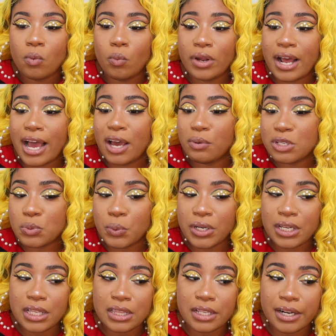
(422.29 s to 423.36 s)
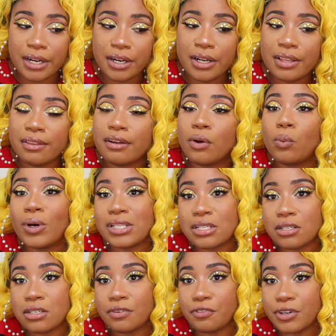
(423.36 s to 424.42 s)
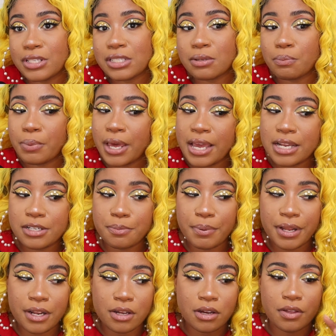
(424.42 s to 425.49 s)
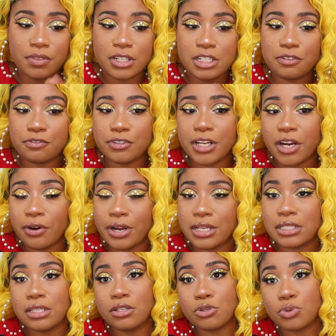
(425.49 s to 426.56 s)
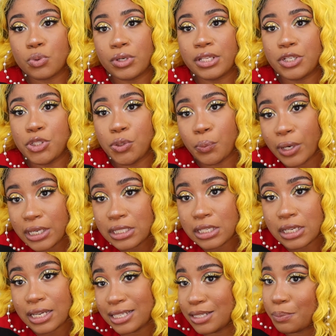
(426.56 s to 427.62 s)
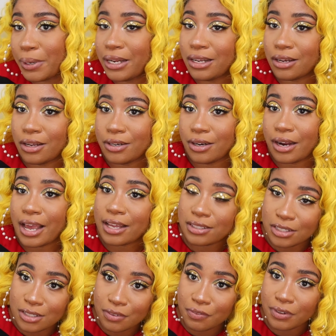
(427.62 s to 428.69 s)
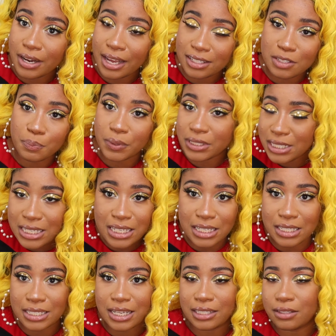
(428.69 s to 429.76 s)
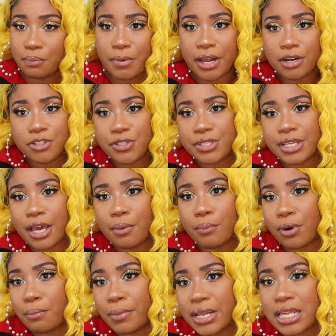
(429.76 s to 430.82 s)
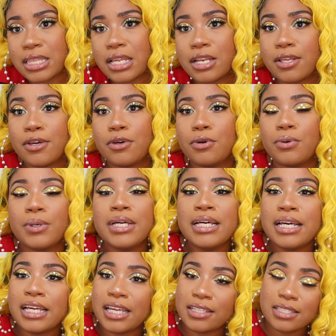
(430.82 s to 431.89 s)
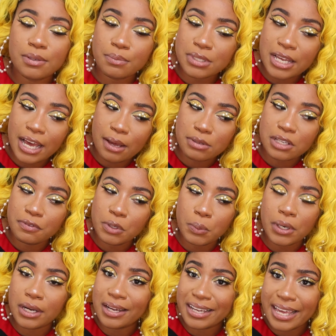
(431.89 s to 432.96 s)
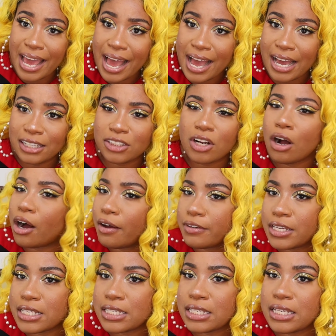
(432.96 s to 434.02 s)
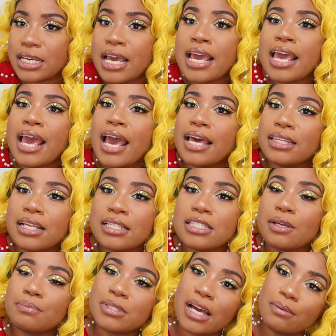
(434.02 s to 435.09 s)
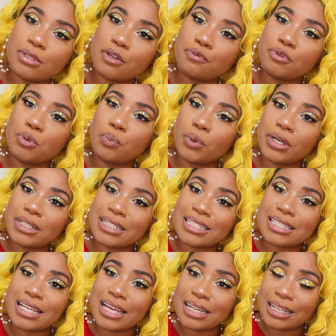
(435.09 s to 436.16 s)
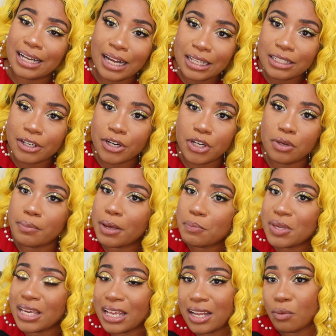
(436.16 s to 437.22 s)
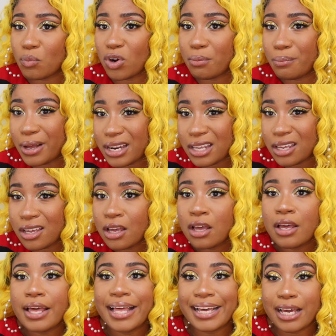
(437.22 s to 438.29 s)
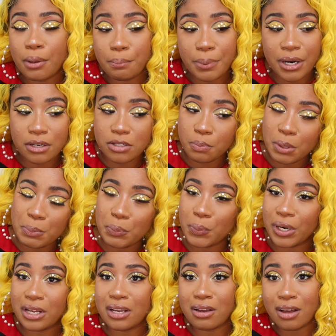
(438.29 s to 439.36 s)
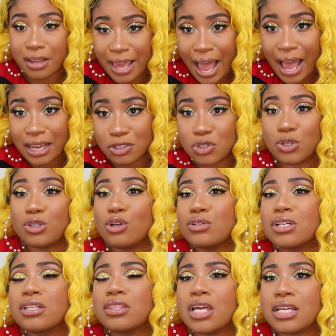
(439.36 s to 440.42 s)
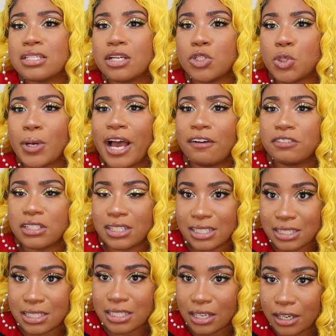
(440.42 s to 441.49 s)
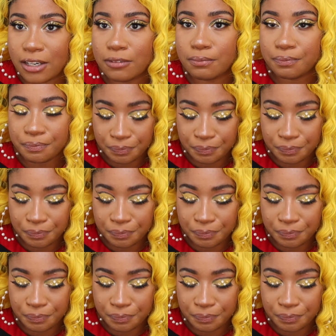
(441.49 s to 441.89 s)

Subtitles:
when I was working there, there was a difference in pay depending on the different areas in the store that you worked in, and depending on your different expertise. Like, the managers get more money than you, sometimes if you work on cash, obviously, and then sometimes if you work in color, you might be getting more money compared to people working on cash. So those are things that you have to consider.